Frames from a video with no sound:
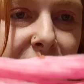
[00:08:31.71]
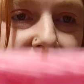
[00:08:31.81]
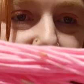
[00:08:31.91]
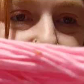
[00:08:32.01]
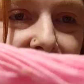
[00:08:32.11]

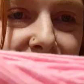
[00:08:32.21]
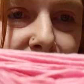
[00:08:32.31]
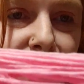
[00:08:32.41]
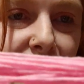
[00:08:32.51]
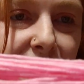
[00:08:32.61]
Nice
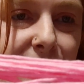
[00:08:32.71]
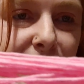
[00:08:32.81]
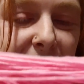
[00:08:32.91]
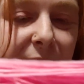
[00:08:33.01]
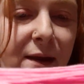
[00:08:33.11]
bright
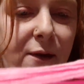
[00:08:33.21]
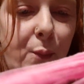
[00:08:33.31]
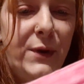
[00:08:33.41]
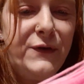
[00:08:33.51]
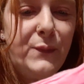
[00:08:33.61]
pink,
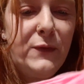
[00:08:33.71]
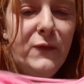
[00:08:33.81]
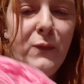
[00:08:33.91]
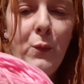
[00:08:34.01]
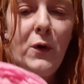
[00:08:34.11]
which
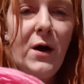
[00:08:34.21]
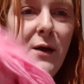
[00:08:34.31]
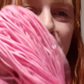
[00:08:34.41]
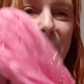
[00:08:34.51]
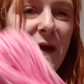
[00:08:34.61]
was what I
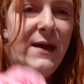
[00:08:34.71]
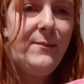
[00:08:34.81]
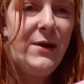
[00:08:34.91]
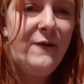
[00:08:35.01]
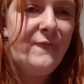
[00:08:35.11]
was
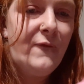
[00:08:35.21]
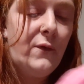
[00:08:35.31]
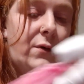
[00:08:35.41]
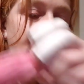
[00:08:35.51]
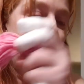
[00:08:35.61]
aiming
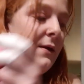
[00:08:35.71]
for.